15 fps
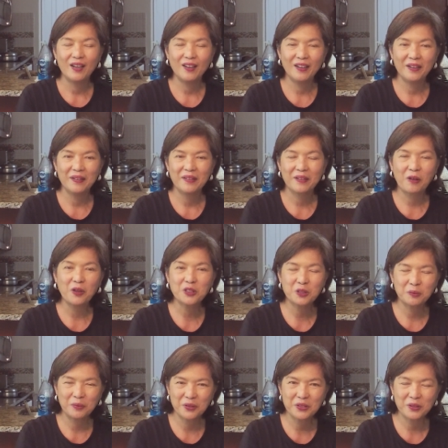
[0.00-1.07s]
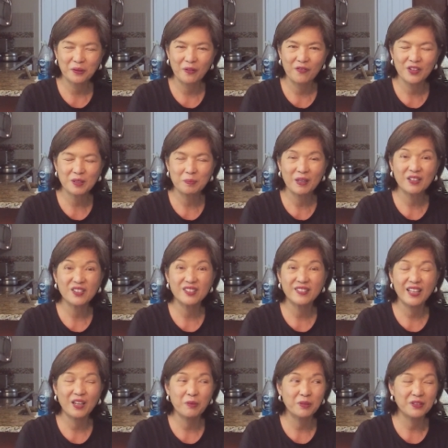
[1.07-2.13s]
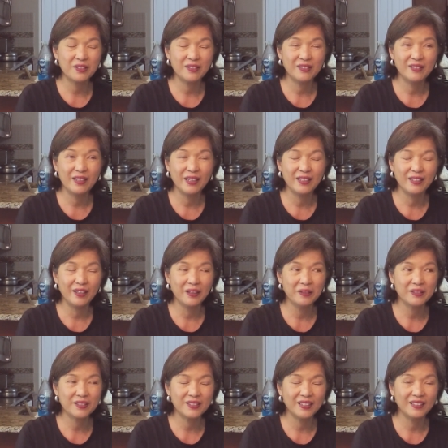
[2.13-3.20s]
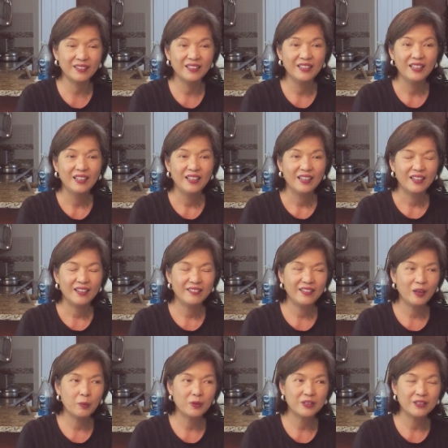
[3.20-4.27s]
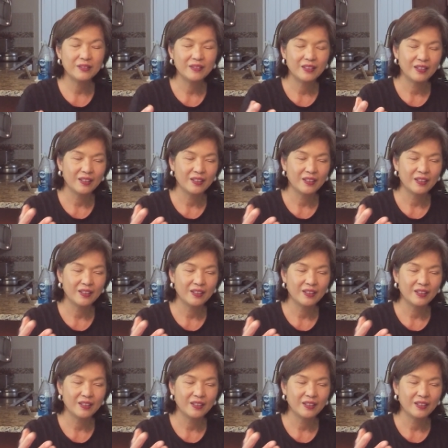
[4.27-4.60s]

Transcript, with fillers: uh, customer service because they would, they uh, said they would,